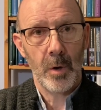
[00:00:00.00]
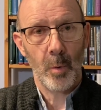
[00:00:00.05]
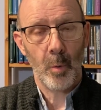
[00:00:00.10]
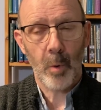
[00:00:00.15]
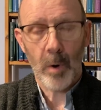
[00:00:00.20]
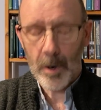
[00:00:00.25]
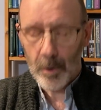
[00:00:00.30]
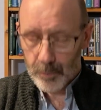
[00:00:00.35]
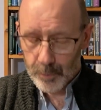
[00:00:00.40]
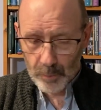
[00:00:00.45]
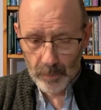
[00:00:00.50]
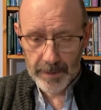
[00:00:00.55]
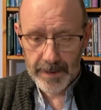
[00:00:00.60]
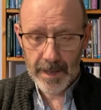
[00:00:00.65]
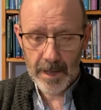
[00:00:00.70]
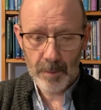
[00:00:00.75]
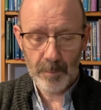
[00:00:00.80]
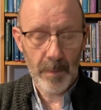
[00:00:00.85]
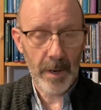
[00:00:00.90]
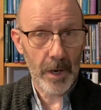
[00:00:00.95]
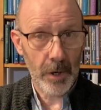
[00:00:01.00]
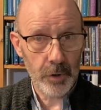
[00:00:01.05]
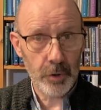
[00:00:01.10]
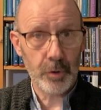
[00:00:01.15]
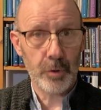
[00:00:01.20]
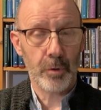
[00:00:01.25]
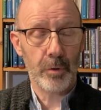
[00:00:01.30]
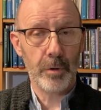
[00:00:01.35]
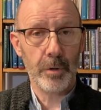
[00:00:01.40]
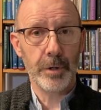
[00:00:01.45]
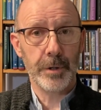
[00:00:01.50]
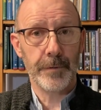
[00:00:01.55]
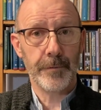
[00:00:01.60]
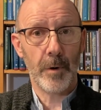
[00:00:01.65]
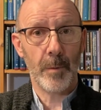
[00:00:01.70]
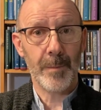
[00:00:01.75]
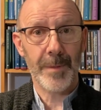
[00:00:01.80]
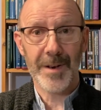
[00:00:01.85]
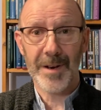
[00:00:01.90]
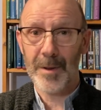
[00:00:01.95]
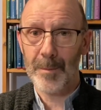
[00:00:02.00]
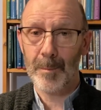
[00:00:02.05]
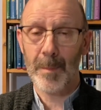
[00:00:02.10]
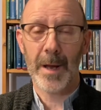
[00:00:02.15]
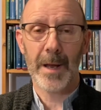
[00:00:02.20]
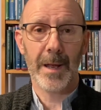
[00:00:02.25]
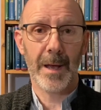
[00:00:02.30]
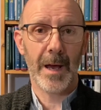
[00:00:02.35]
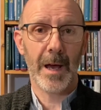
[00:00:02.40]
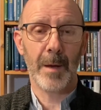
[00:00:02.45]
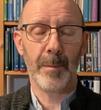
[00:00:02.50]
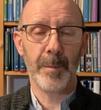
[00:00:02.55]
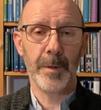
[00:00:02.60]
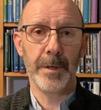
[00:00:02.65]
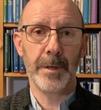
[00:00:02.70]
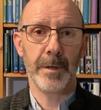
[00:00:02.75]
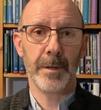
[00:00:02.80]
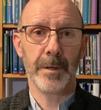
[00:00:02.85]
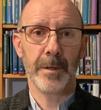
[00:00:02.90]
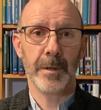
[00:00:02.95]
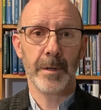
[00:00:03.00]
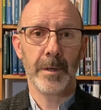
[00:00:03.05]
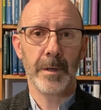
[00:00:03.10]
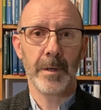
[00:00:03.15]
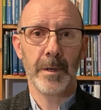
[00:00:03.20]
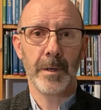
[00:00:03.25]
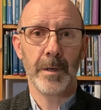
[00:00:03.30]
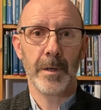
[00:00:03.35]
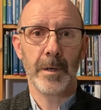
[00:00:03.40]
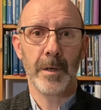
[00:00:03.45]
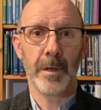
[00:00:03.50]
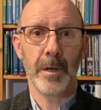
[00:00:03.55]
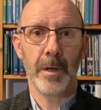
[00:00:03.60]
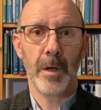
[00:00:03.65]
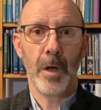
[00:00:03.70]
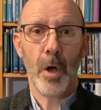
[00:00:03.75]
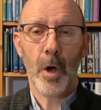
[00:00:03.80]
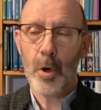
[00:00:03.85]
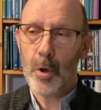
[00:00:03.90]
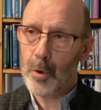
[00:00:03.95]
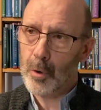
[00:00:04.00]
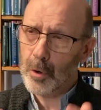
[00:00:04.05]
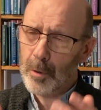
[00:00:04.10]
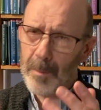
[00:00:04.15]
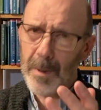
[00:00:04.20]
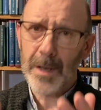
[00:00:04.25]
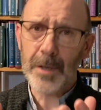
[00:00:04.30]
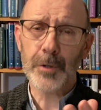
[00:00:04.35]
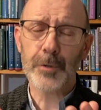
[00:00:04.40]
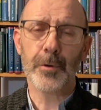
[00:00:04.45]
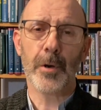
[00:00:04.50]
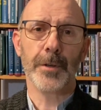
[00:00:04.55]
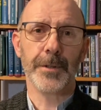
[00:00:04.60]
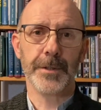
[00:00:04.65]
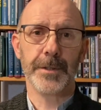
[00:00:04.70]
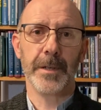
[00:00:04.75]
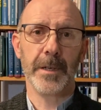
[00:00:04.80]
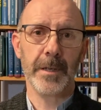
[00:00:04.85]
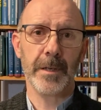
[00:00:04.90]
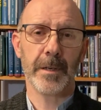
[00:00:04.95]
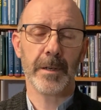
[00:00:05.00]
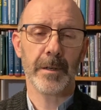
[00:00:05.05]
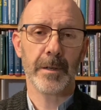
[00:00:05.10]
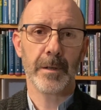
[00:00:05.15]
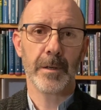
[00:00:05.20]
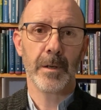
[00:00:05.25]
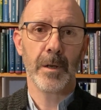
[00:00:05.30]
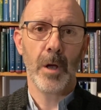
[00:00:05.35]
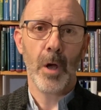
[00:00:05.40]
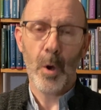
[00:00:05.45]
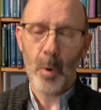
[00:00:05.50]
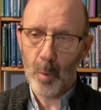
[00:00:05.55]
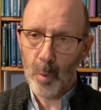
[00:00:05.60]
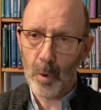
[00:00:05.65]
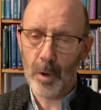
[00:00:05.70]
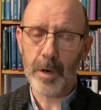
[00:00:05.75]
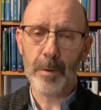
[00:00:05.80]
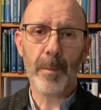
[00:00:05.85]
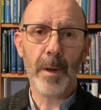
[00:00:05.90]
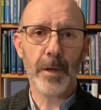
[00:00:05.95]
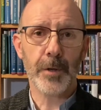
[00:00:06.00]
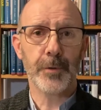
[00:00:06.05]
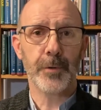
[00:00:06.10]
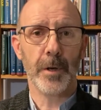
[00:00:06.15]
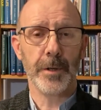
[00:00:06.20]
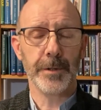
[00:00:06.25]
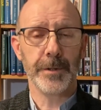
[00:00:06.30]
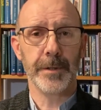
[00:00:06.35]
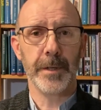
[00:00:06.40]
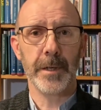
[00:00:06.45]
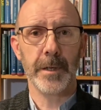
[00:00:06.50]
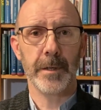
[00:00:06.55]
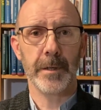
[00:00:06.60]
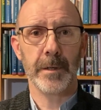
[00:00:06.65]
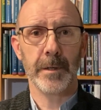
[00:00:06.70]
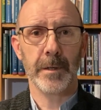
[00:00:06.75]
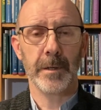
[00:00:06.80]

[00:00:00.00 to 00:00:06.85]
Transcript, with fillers: Where do I get my assurance from that it might happen? Who am I trusting? What am I trusting?